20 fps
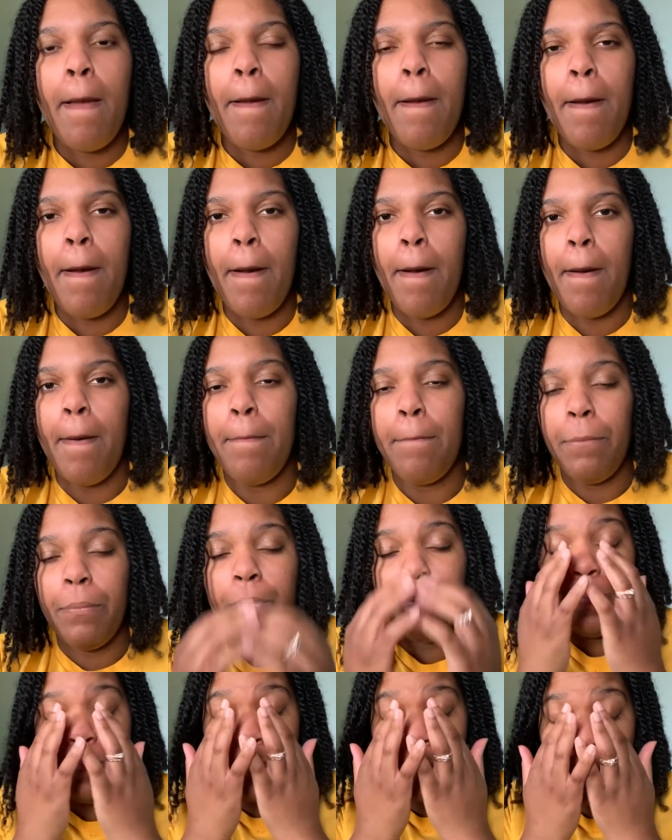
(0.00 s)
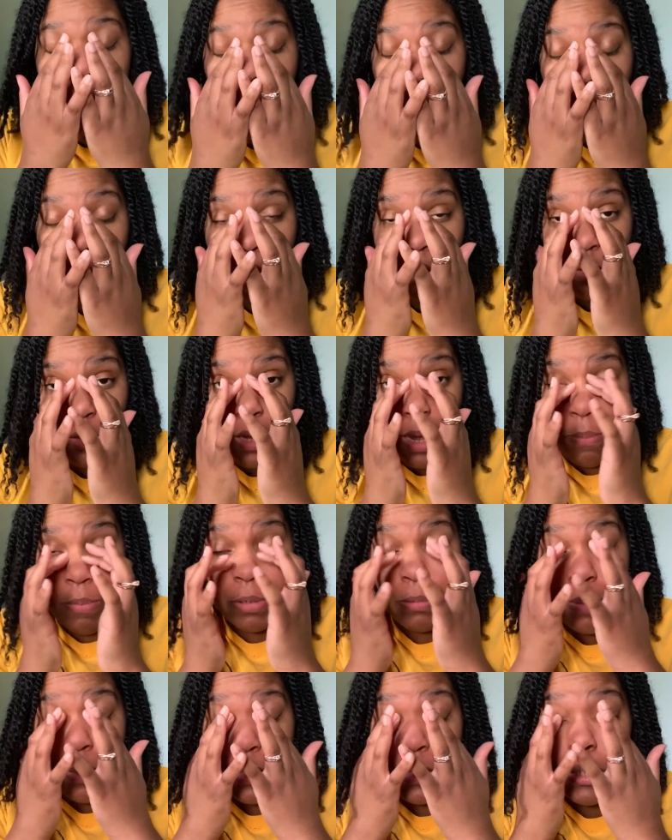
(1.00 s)
I
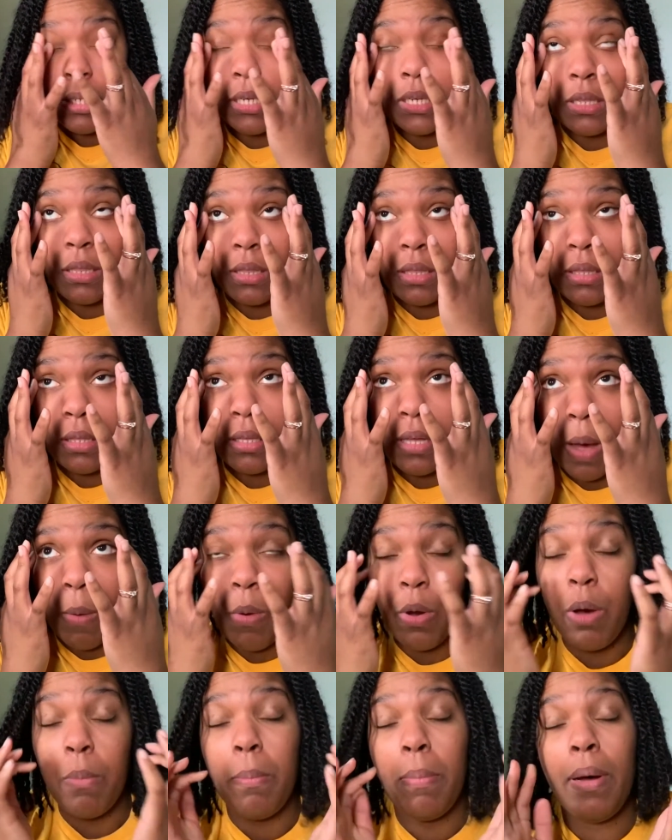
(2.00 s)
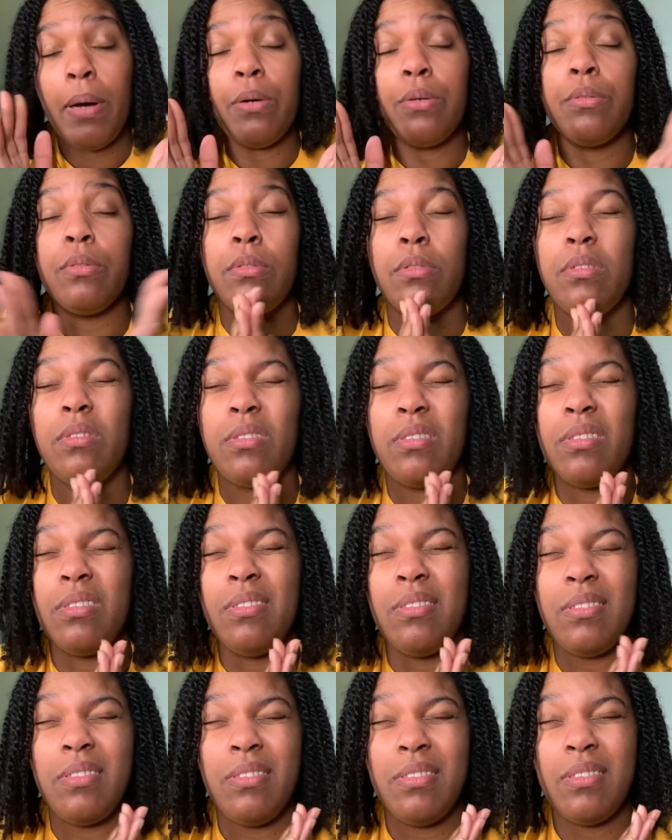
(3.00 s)
brushed my teeth. I woke up about
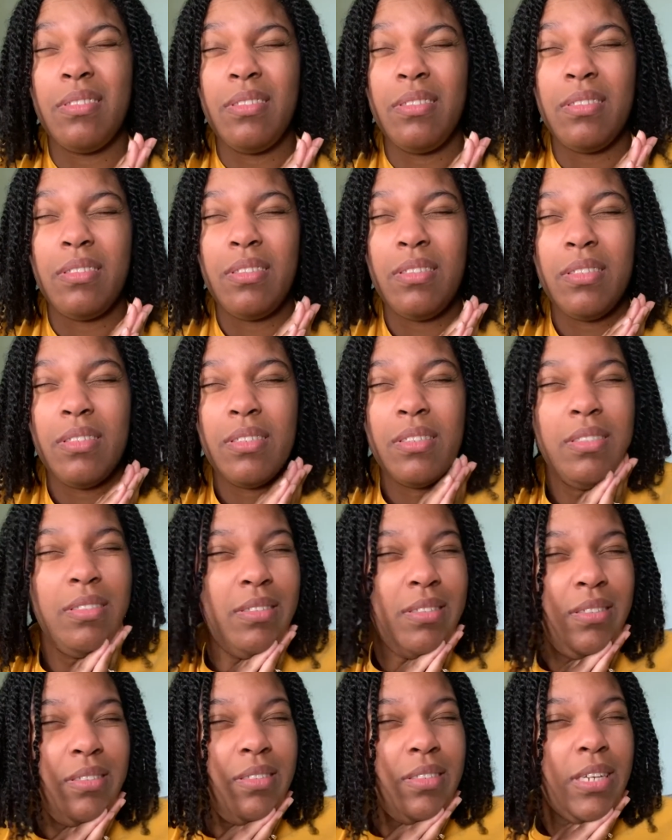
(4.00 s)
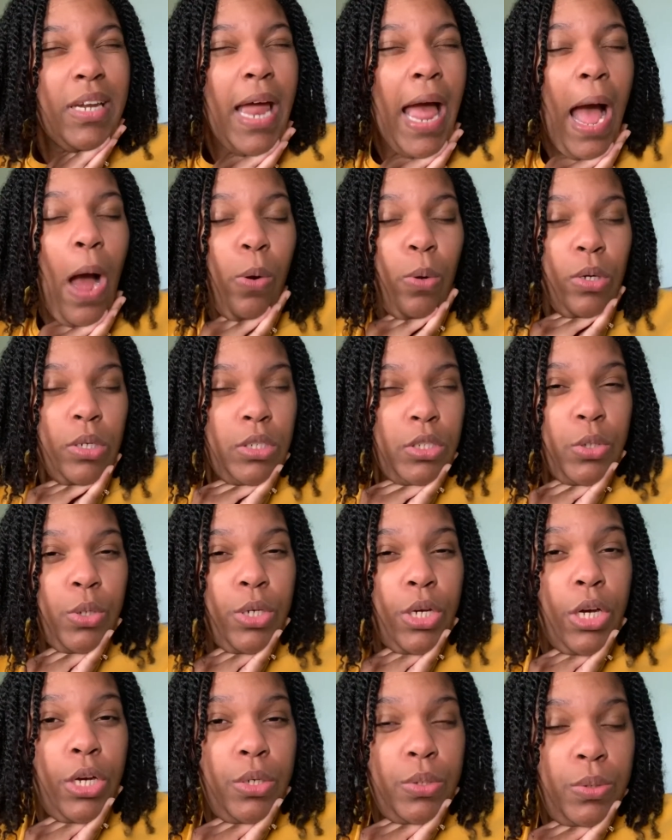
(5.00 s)
an hour or so
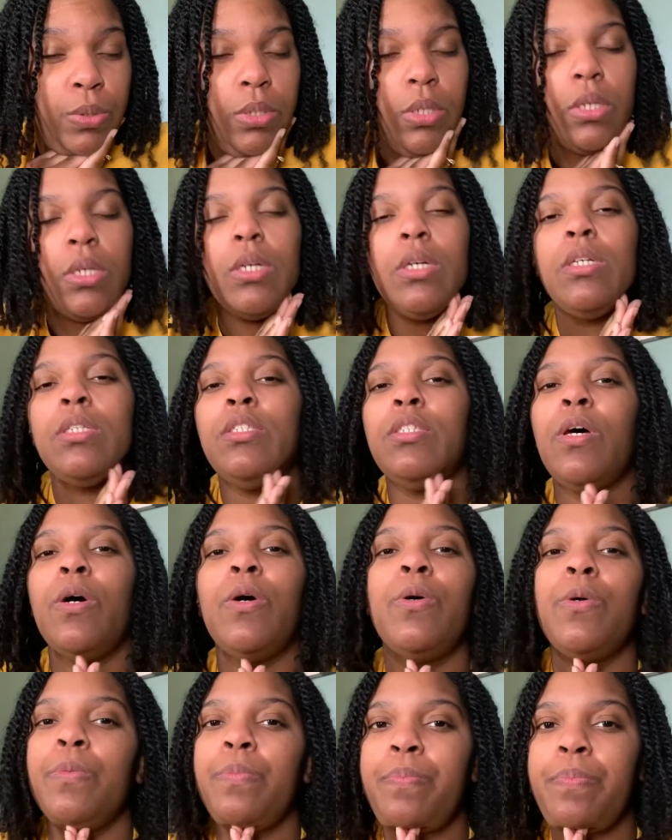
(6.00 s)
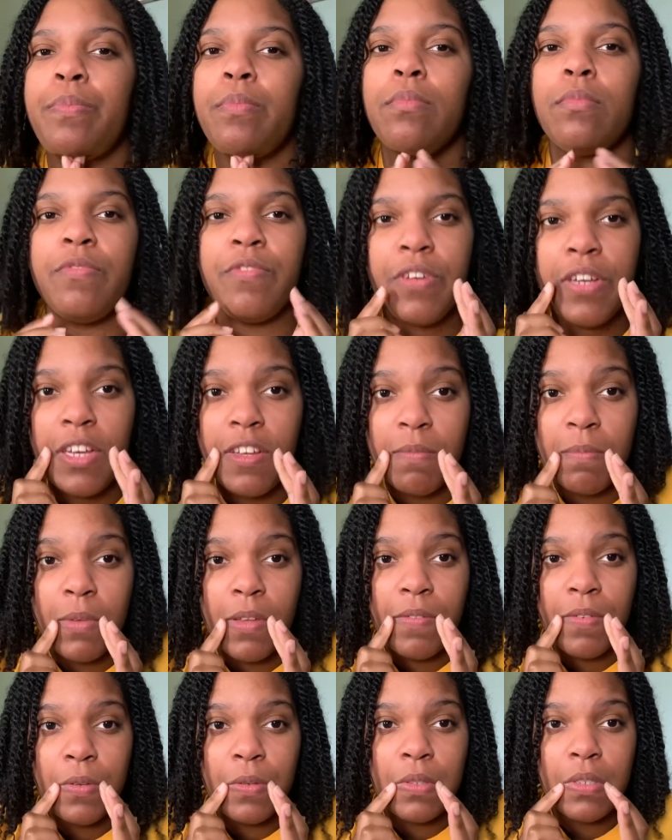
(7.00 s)
ago. So forgive me
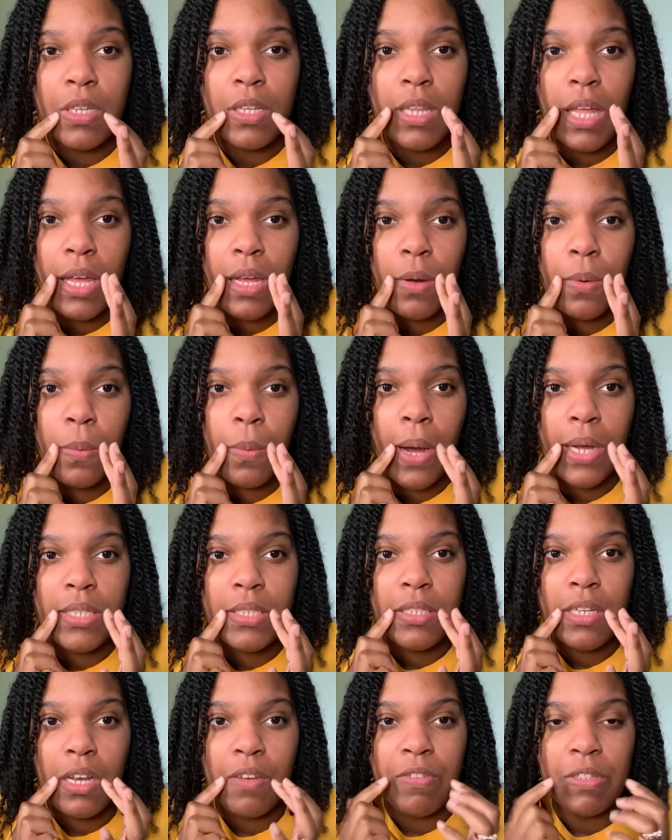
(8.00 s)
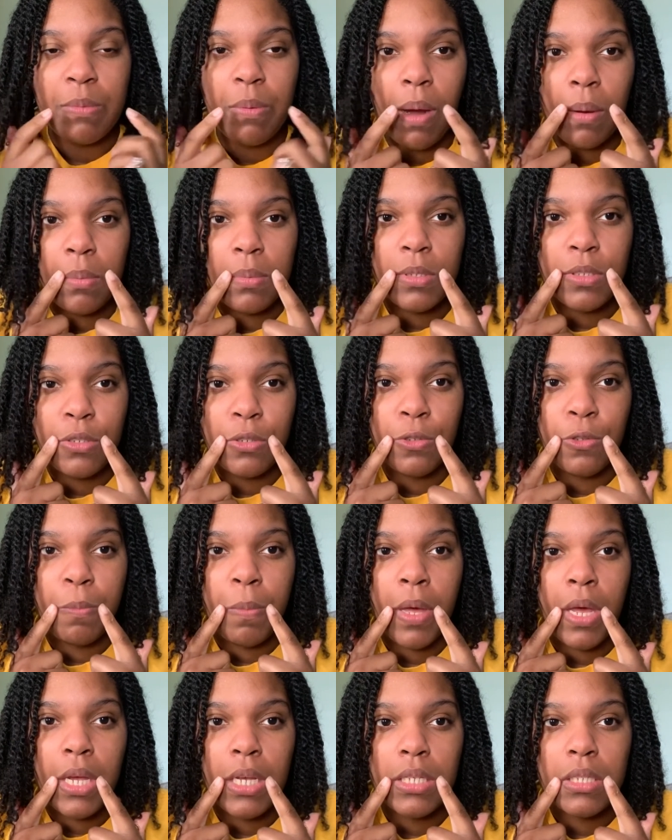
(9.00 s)
if you see like white stuff. It's probably
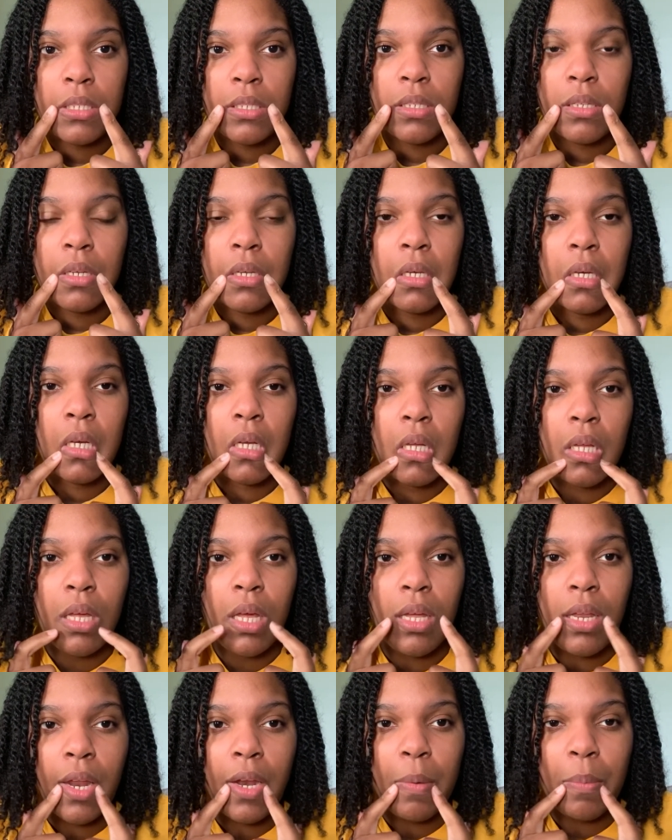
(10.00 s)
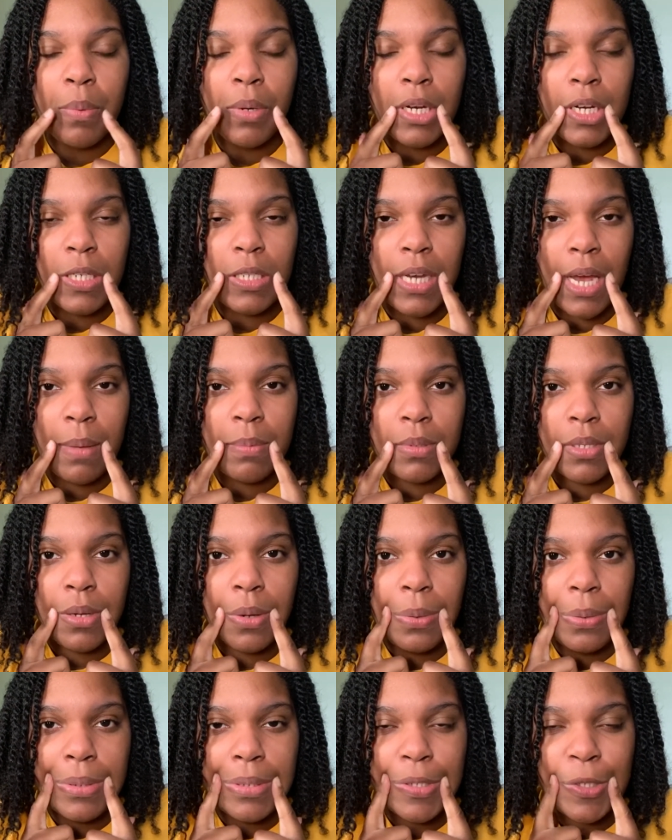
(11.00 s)
toothpaste, and I didn't put any chapstick
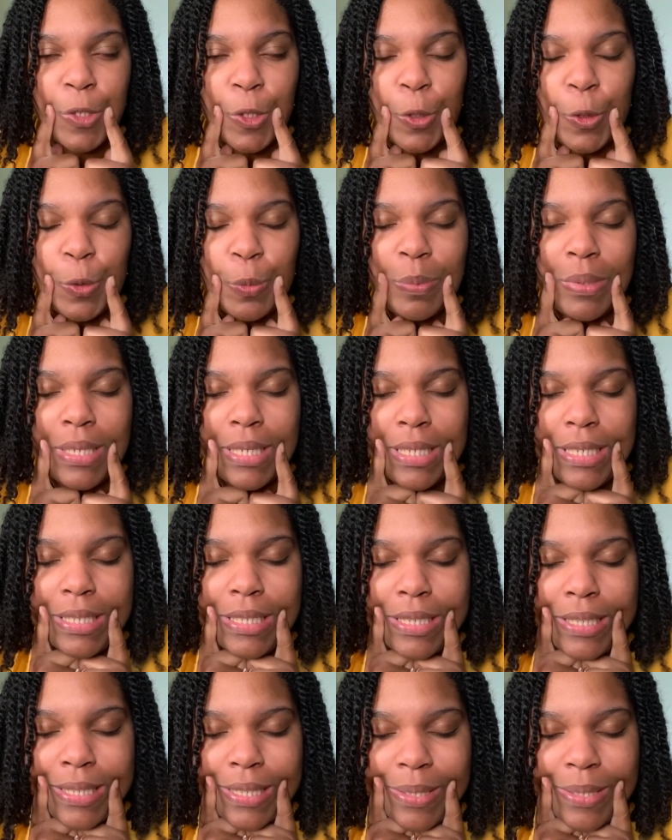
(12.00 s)
on, so please